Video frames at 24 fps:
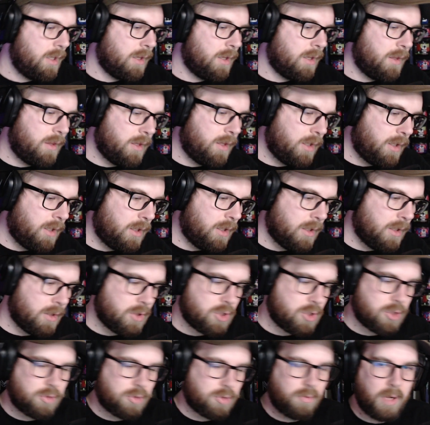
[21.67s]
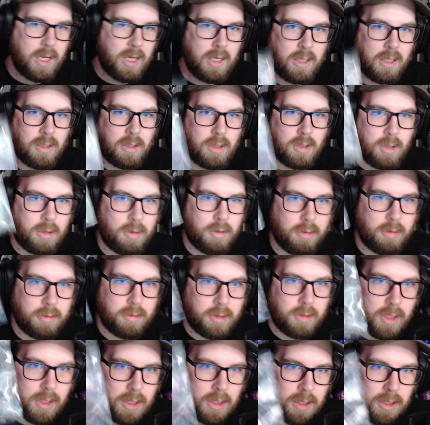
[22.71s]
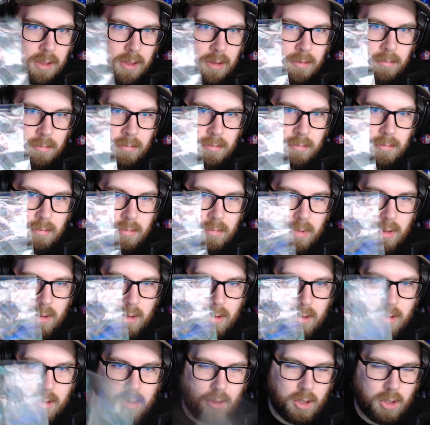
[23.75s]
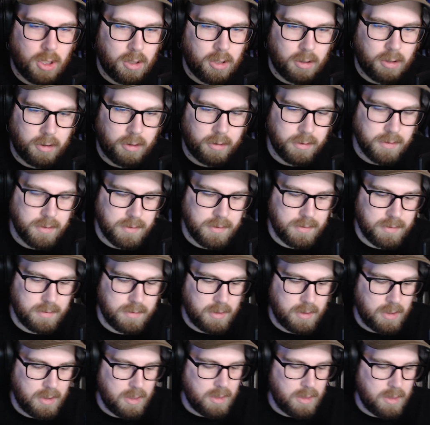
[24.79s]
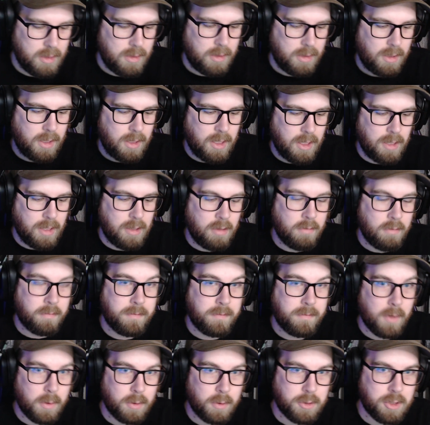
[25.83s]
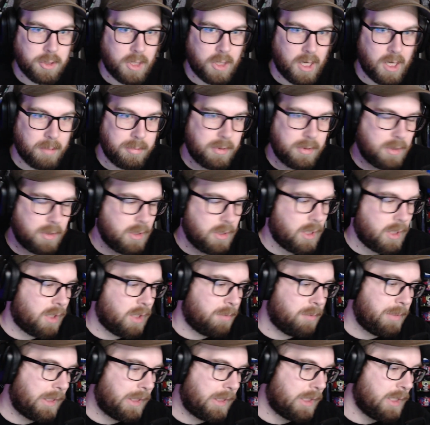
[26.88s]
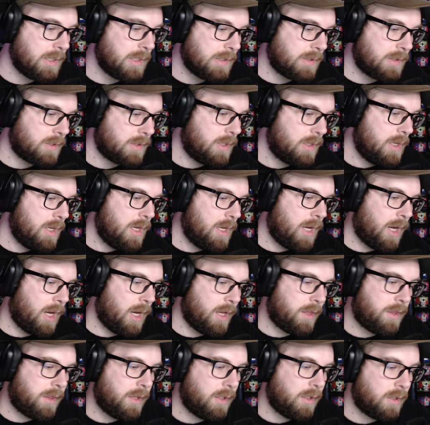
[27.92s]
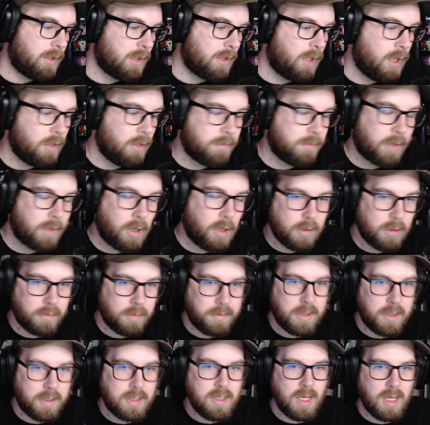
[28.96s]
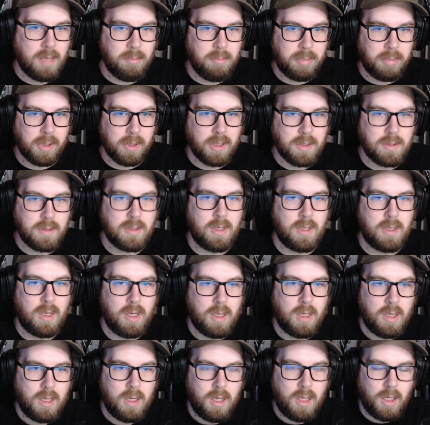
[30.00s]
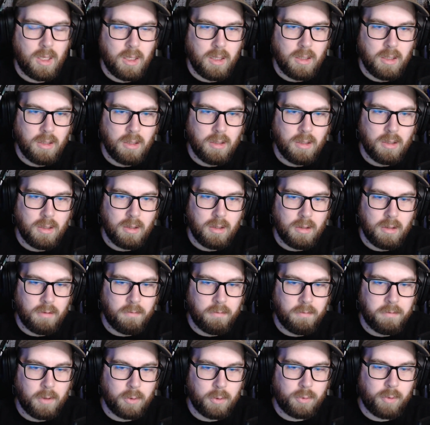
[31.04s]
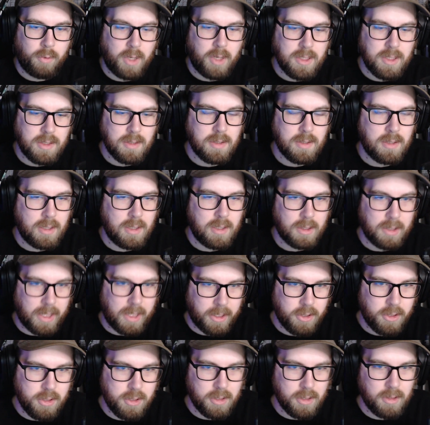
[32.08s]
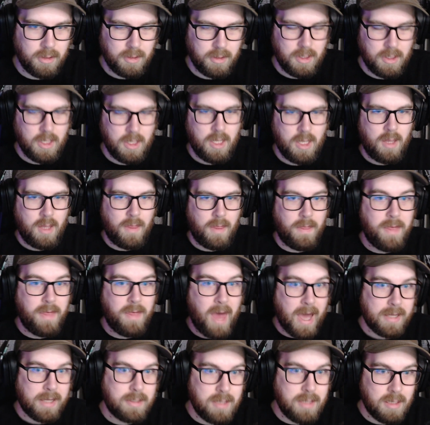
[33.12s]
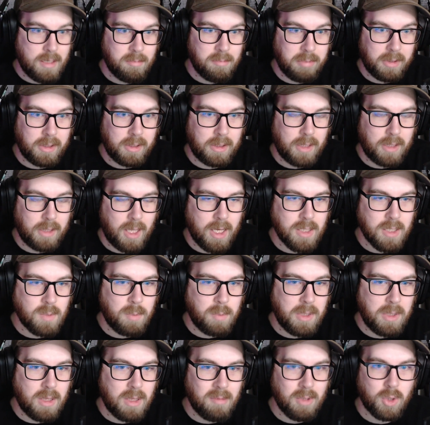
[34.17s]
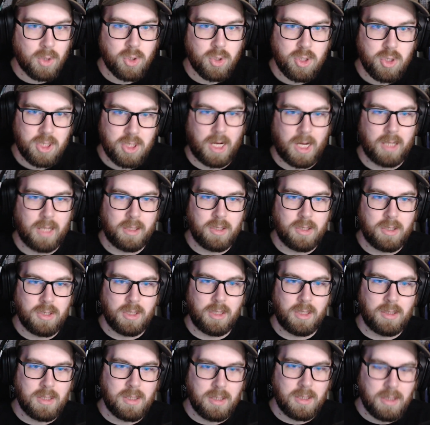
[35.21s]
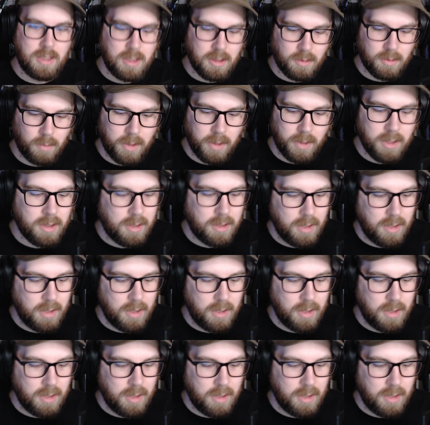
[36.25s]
the trading card game cards in Photoshop, because I think of all of the templates in Vograce's collection, that template has been the most challenging to deal with.